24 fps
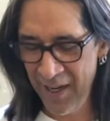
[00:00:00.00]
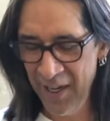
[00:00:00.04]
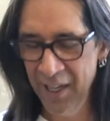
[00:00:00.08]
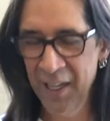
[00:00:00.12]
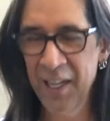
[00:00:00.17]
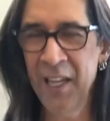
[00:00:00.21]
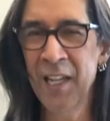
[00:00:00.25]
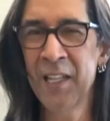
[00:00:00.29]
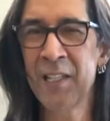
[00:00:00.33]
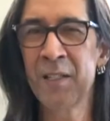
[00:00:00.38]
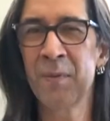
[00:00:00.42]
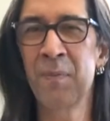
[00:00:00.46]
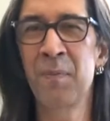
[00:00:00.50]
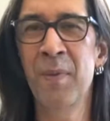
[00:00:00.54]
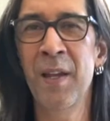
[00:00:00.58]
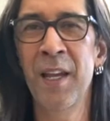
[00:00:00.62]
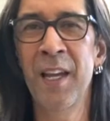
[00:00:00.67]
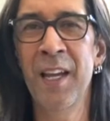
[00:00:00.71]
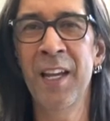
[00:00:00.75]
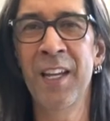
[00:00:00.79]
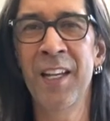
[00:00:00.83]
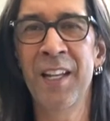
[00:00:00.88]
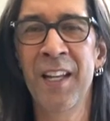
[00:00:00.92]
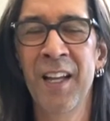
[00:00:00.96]
It's
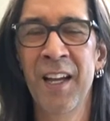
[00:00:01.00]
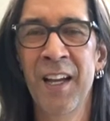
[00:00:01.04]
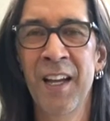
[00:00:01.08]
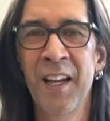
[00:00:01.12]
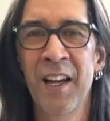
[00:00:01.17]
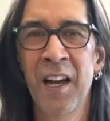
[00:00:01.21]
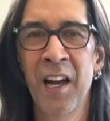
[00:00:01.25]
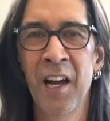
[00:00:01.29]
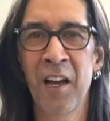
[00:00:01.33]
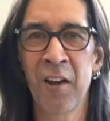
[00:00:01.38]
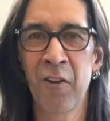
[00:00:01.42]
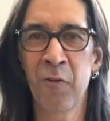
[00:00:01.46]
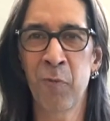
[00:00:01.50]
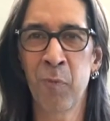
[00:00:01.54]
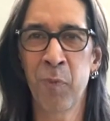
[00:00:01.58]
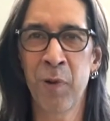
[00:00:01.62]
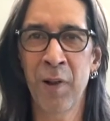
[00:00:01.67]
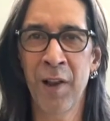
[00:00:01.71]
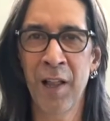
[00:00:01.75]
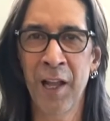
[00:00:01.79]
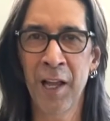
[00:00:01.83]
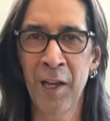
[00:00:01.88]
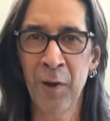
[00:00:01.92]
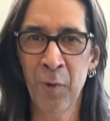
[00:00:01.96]
made out of
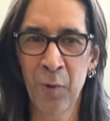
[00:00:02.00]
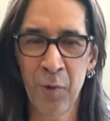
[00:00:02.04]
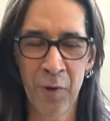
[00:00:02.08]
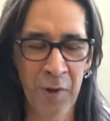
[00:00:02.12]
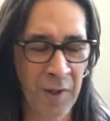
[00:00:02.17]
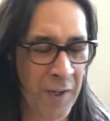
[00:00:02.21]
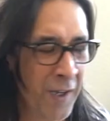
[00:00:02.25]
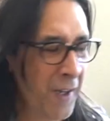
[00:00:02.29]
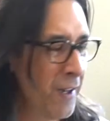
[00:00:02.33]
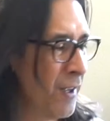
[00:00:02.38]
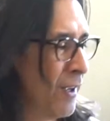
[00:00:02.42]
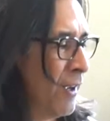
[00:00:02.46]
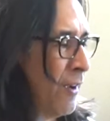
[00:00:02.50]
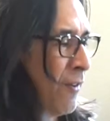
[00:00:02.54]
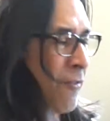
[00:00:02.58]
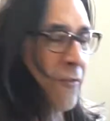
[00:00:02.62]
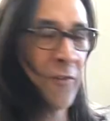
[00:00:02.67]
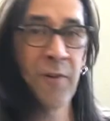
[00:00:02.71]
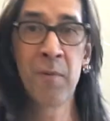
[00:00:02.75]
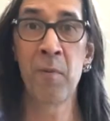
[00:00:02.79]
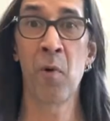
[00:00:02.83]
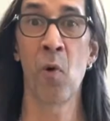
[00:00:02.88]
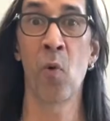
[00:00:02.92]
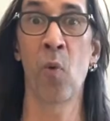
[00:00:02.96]
plywood
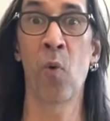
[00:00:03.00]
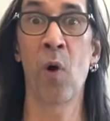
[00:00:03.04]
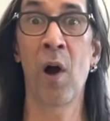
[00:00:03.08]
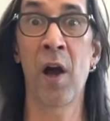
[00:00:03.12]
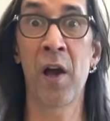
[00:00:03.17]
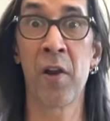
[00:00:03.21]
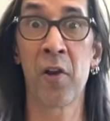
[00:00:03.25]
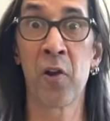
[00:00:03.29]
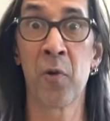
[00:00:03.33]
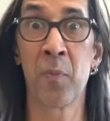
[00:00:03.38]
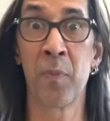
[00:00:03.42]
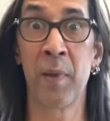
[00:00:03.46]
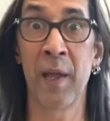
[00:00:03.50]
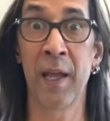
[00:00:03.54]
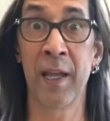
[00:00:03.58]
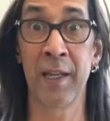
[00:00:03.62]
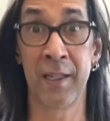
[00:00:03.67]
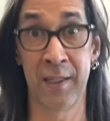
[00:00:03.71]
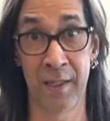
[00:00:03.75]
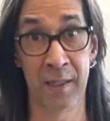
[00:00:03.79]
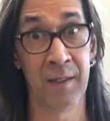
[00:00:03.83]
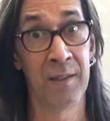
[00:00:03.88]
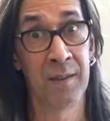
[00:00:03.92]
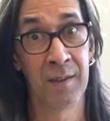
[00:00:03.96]
from a
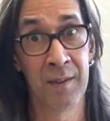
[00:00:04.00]
waterbed.